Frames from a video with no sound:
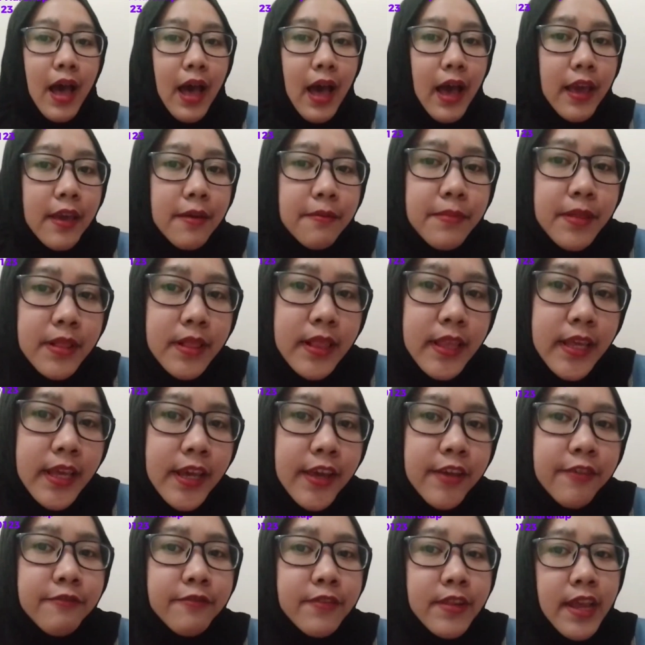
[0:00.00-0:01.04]
I
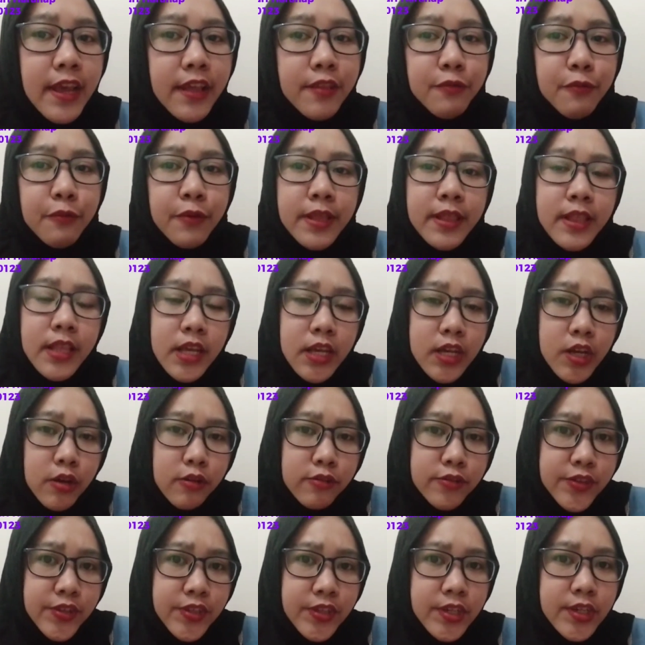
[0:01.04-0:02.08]
believe that with a
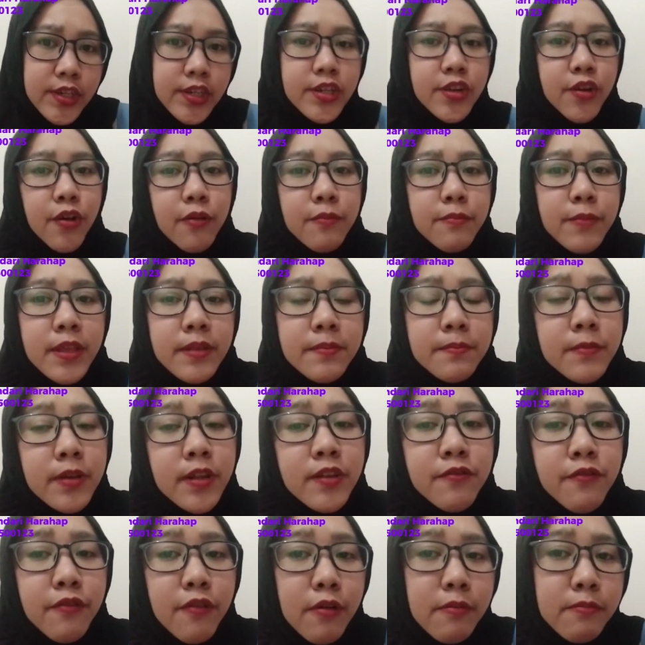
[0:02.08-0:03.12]
concerted
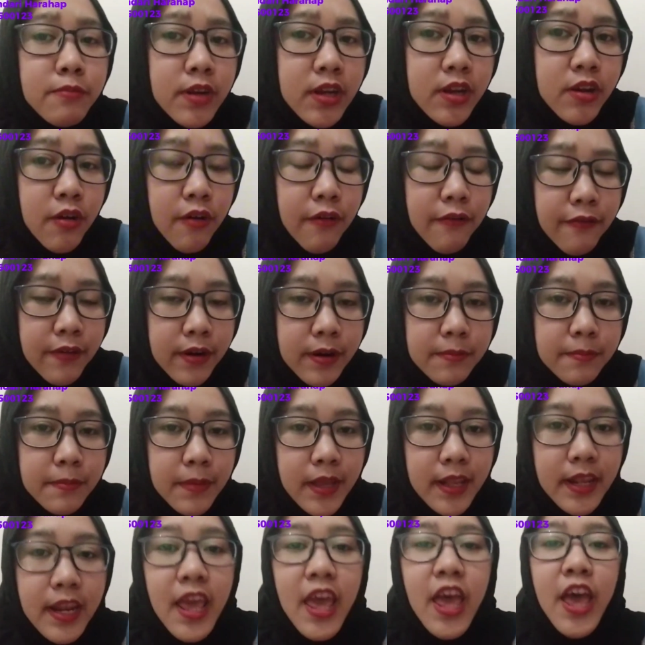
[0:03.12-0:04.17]
commitment from the
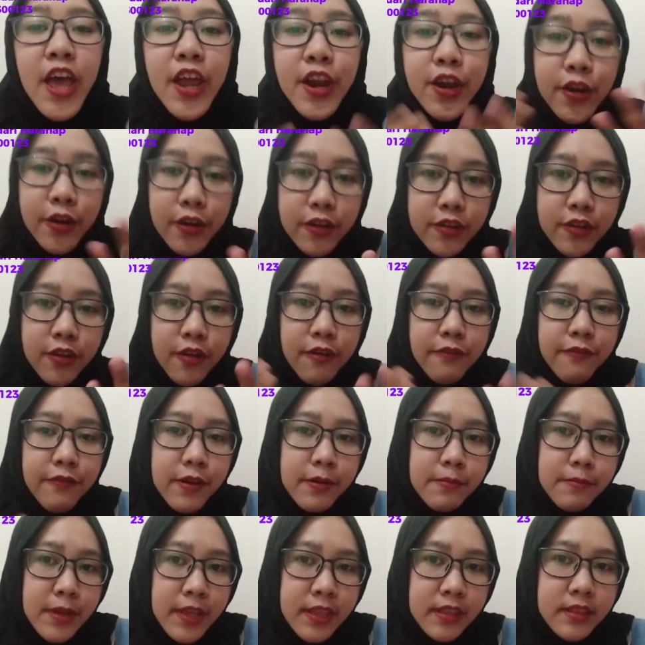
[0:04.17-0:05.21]
government,
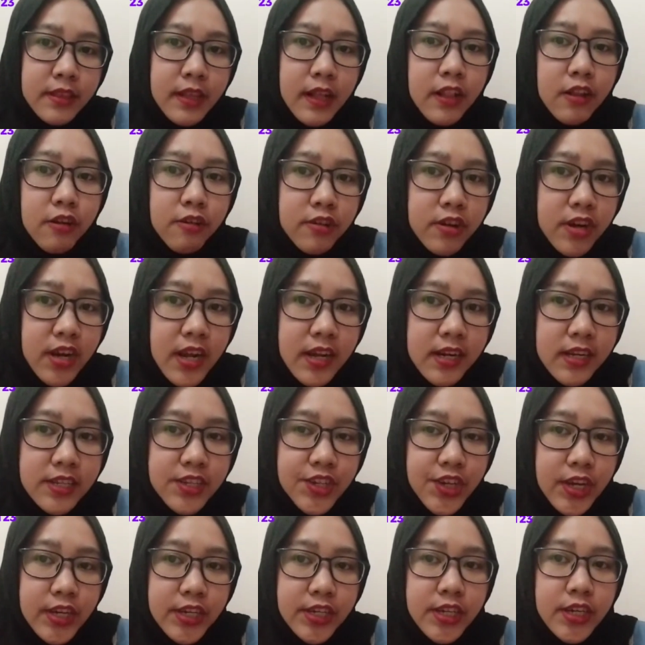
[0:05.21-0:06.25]
non-governmental
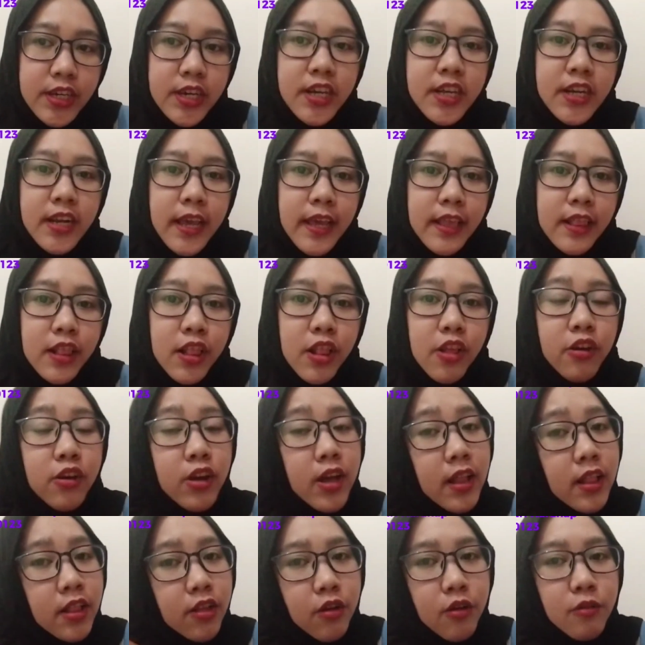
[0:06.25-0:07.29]
organizations, and
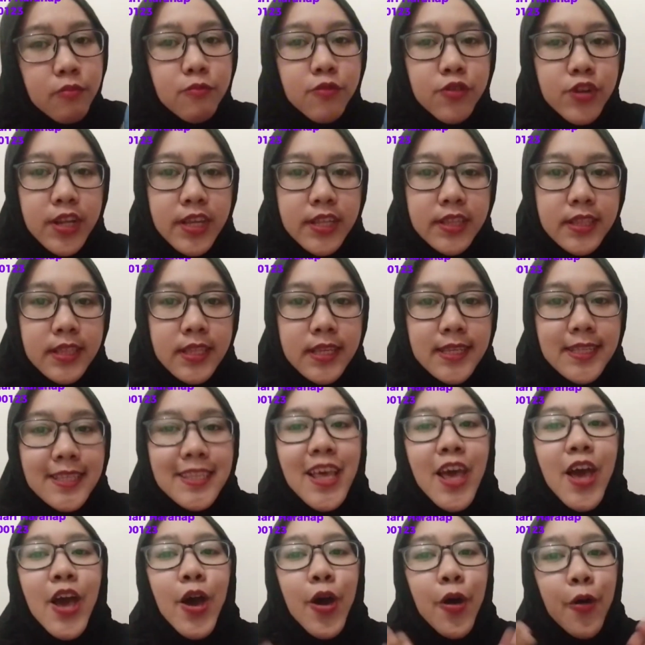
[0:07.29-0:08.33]
local communities,
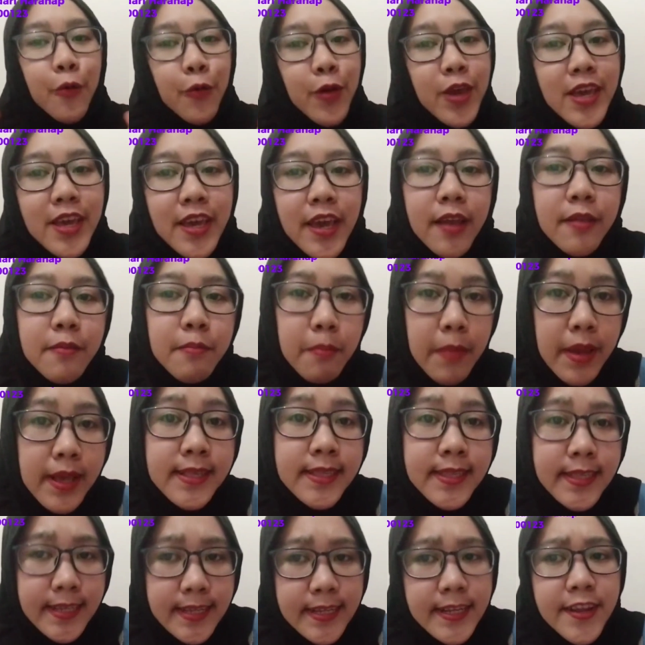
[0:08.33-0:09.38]
we can
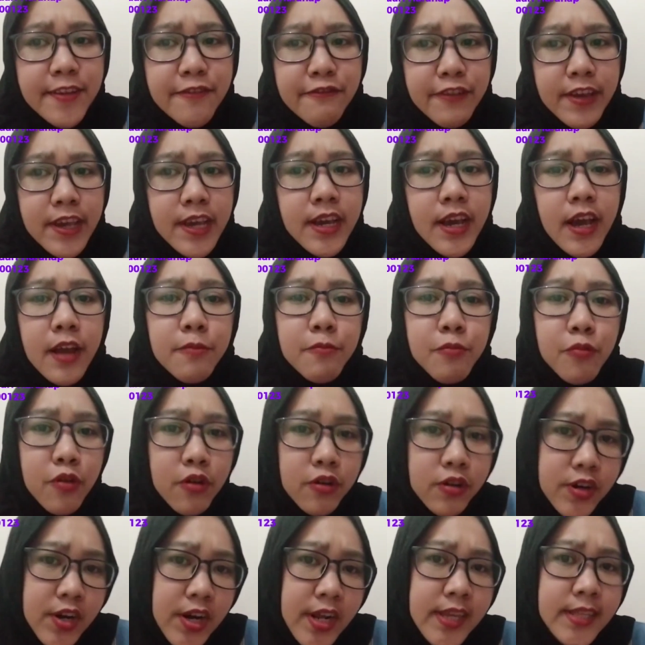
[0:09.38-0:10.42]
make significant
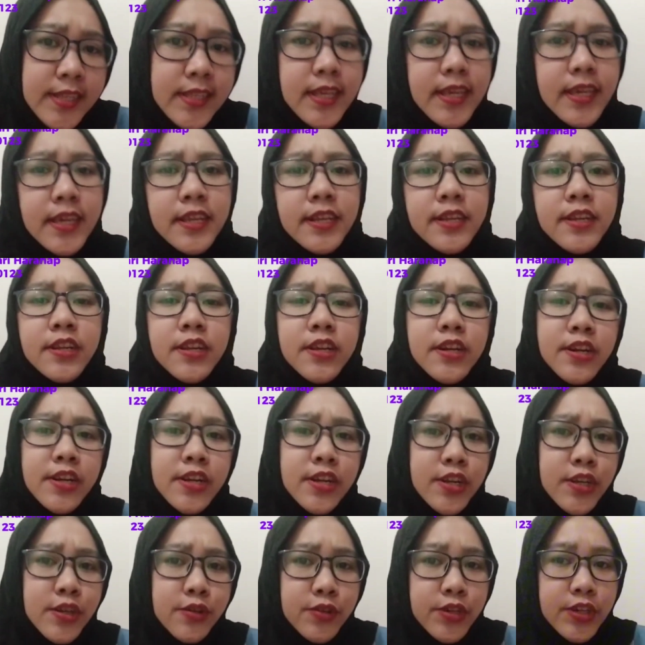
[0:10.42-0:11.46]
progress in
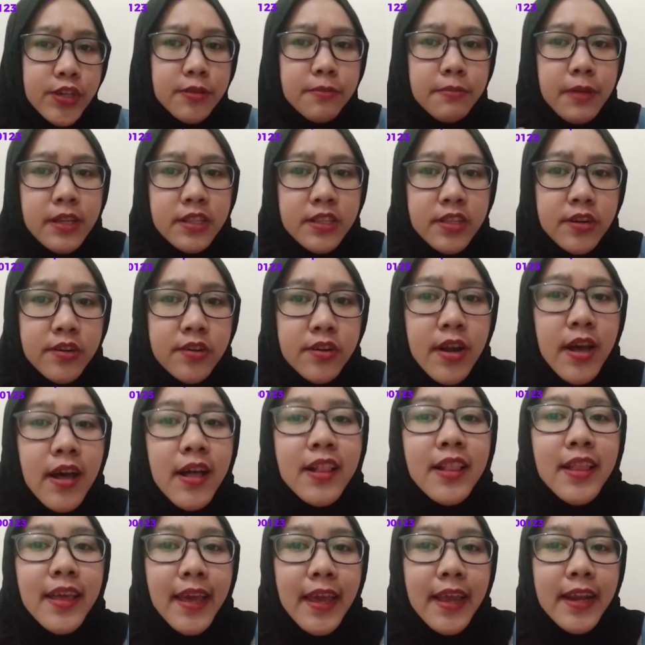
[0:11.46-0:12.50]
reducing
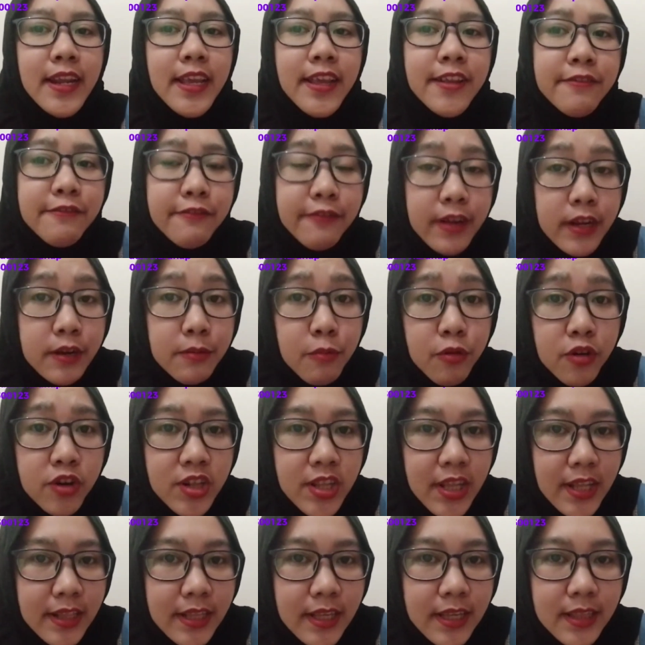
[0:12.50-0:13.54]
maternal and infant
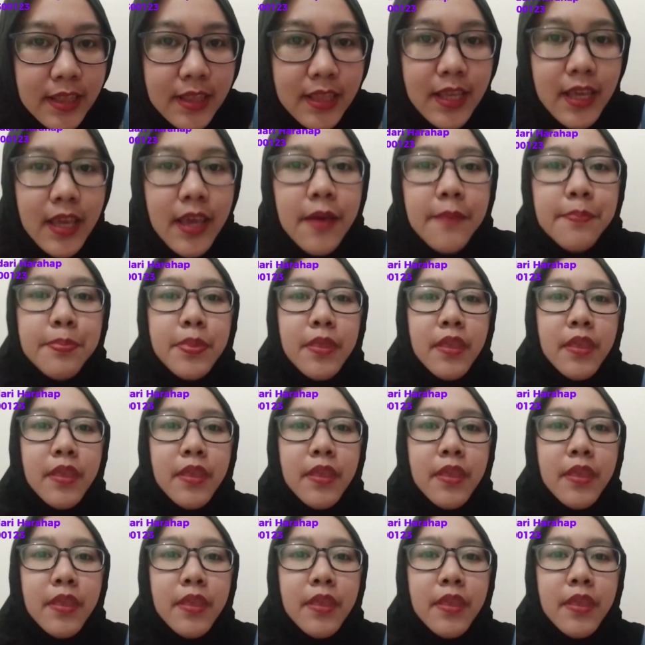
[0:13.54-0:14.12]
mortality.